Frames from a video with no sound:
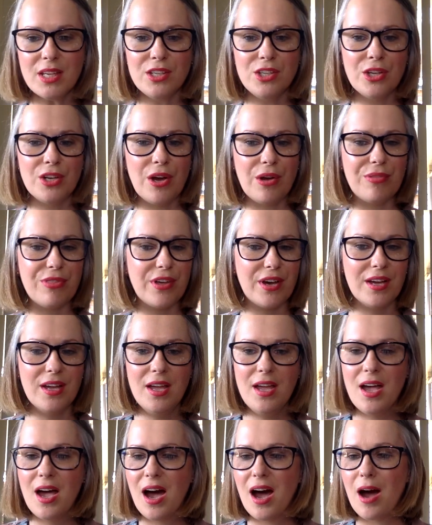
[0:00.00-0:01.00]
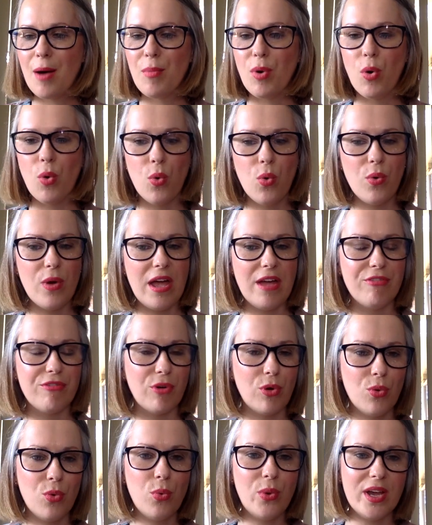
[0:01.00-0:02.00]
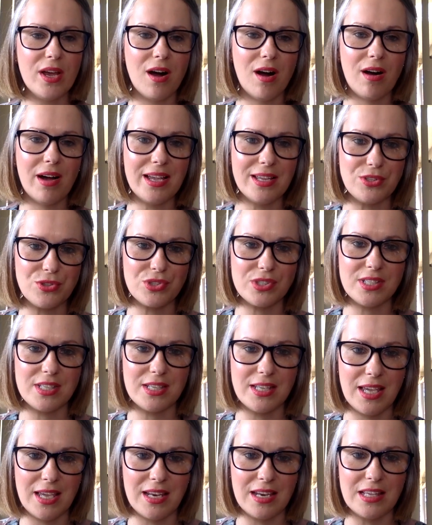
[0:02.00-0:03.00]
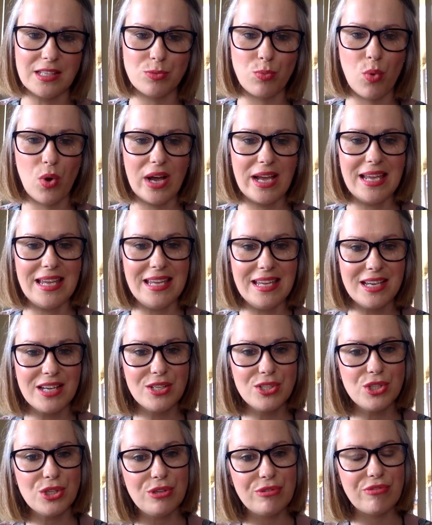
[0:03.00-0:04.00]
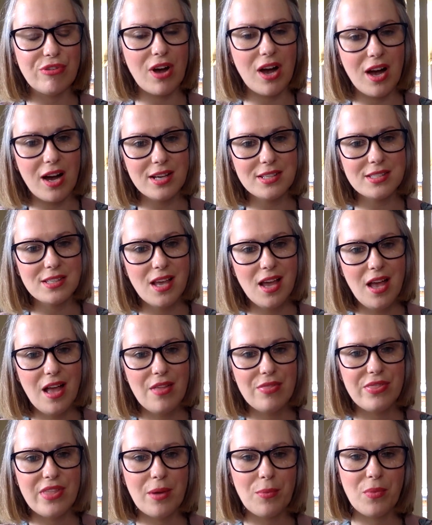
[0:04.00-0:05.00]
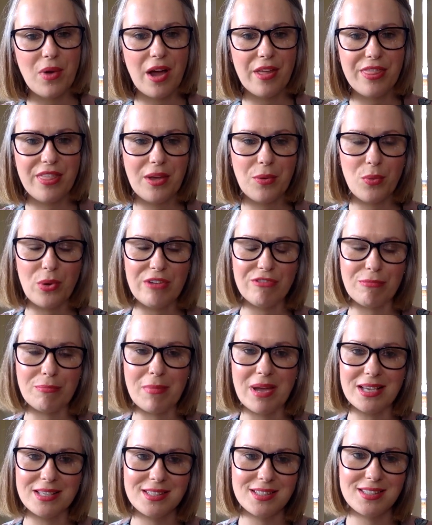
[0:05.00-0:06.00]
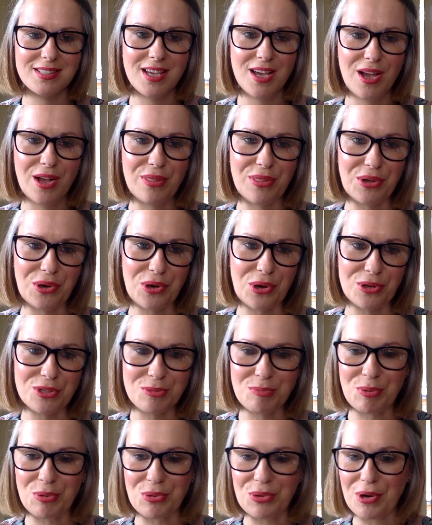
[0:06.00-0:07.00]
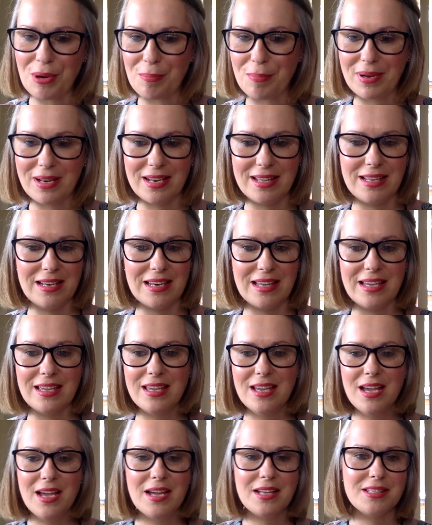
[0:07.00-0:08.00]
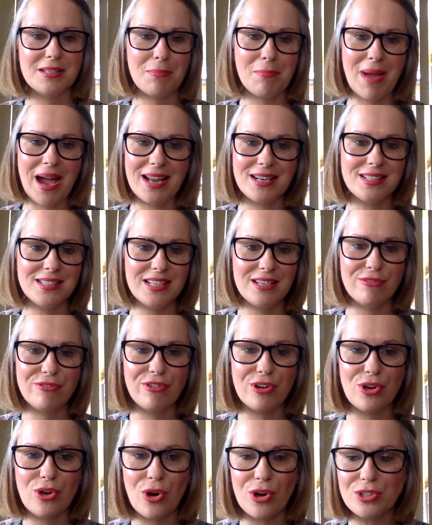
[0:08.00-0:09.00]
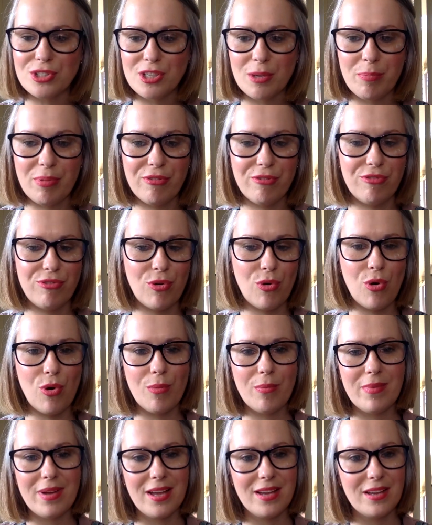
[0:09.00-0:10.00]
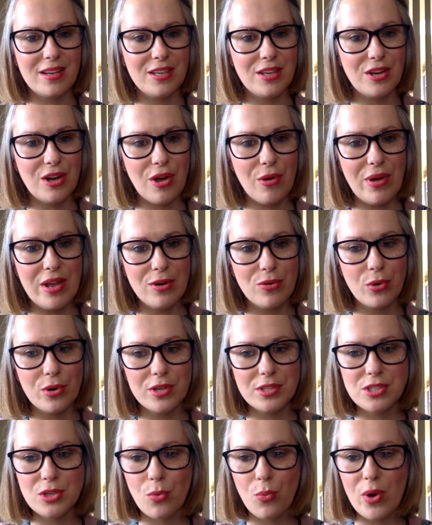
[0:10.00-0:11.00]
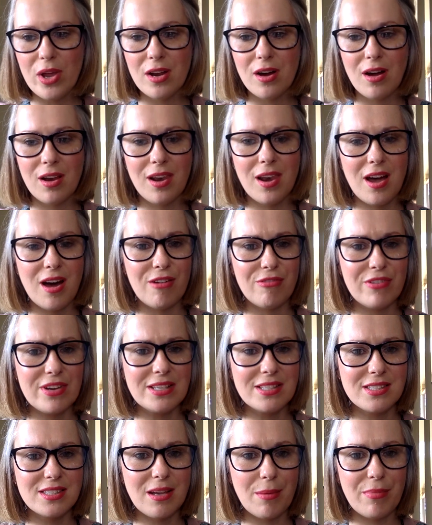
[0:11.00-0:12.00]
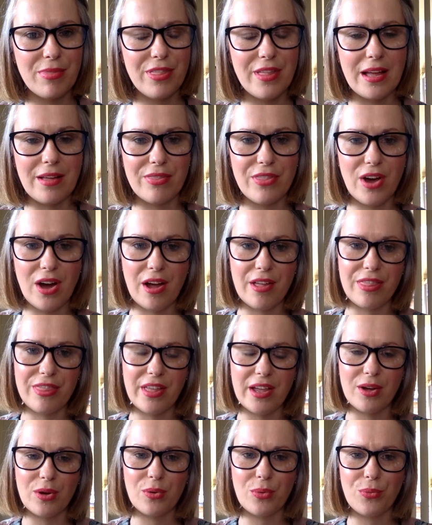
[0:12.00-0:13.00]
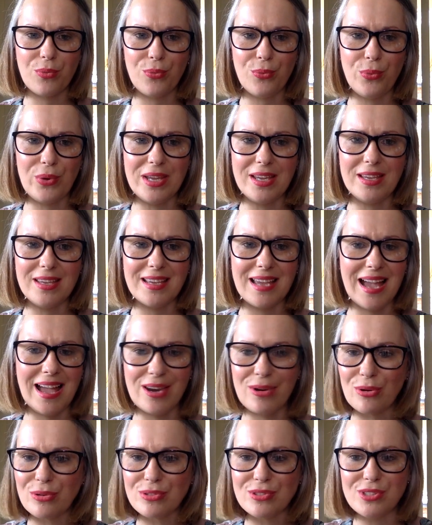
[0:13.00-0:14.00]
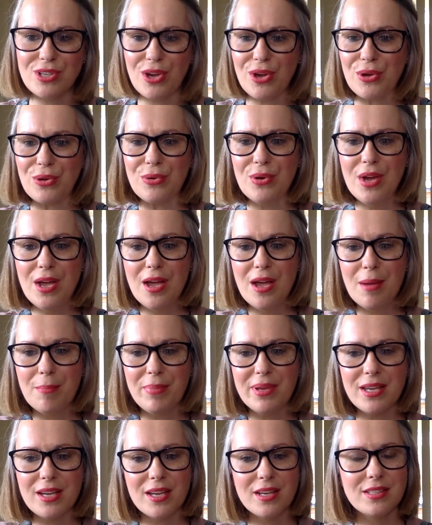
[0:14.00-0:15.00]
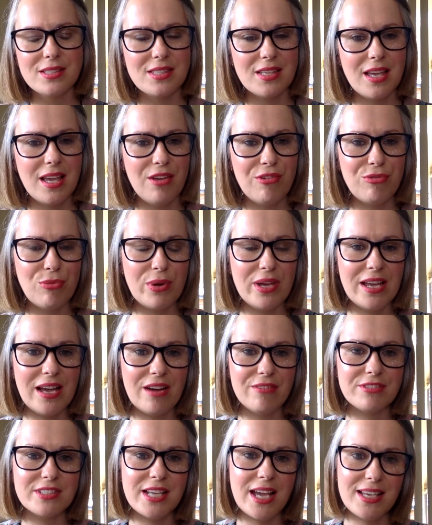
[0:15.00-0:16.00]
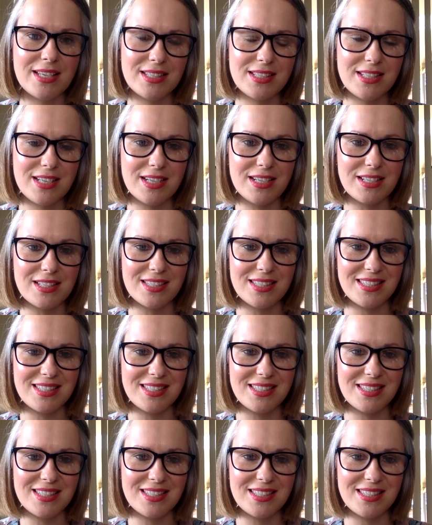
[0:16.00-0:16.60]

If all we are interested in is what he can do for us, then I think we've missed the gospel completely. Demanding for God to perform, in order to win our love is something that I think we cannot do, because if we have tasted and